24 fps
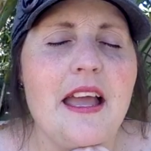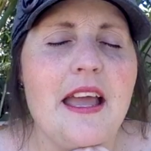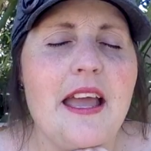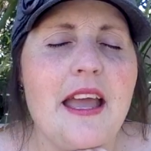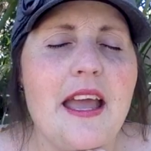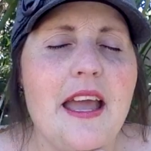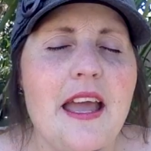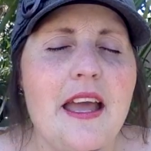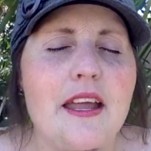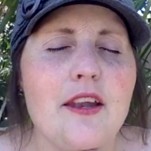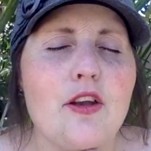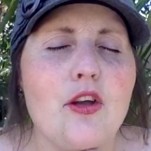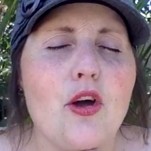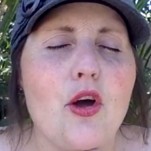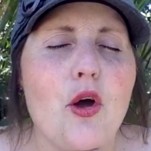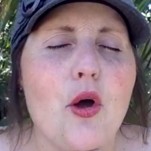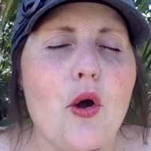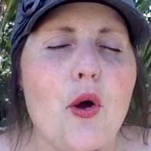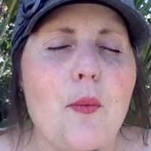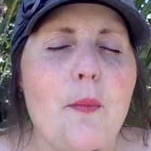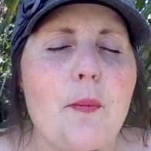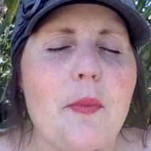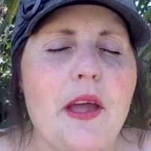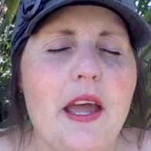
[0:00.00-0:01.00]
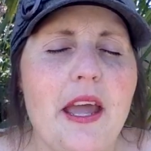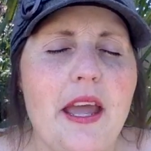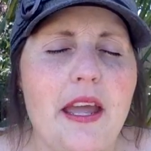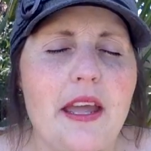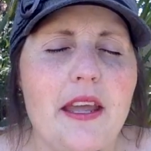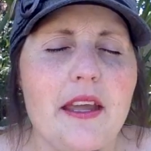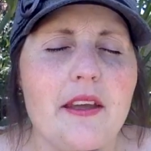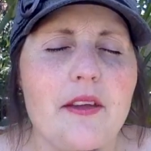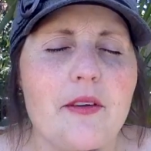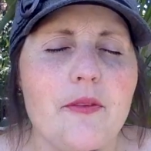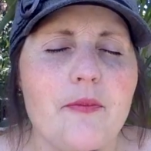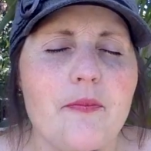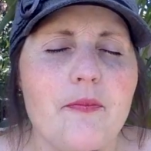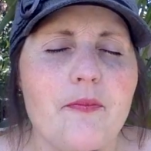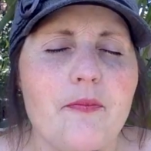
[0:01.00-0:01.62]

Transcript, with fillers: and obey.